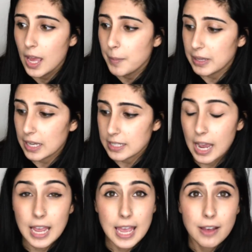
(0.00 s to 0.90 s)
because
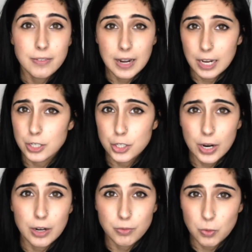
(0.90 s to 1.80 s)
I haven't actually
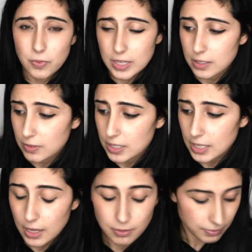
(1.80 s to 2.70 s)
tried a full face of this
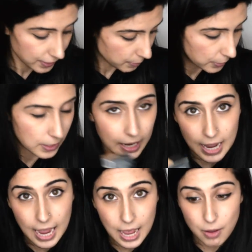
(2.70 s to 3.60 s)
yet. Fenty Beauty I
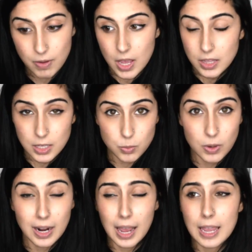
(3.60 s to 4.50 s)
have, this
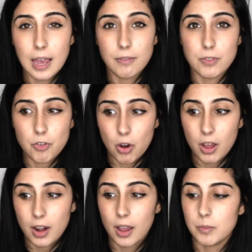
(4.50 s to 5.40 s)
one I have
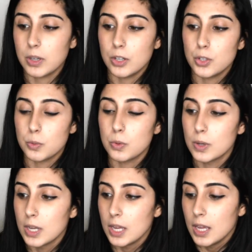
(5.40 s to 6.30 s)
not. I'm going to do
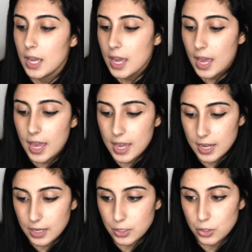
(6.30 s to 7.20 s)

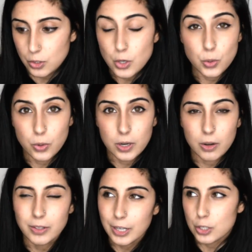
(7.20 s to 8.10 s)
a
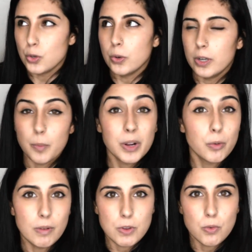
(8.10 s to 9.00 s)
tutorial, not a tutorial, but a
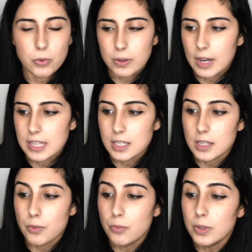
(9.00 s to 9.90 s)
review for you guys because
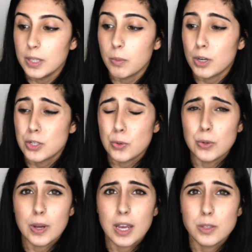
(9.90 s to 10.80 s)
I really want to show
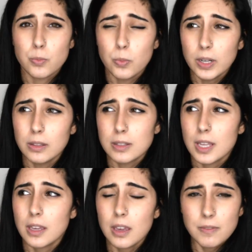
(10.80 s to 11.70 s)
you guys what it looks
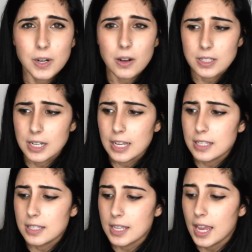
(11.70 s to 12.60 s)
like if it
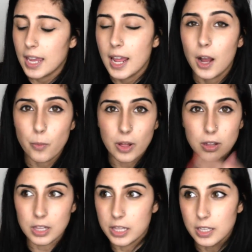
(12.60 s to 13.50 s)
oxidizes and how
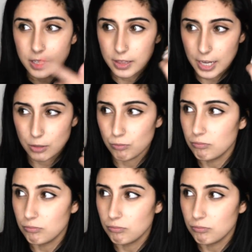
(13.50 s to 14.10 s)
well it like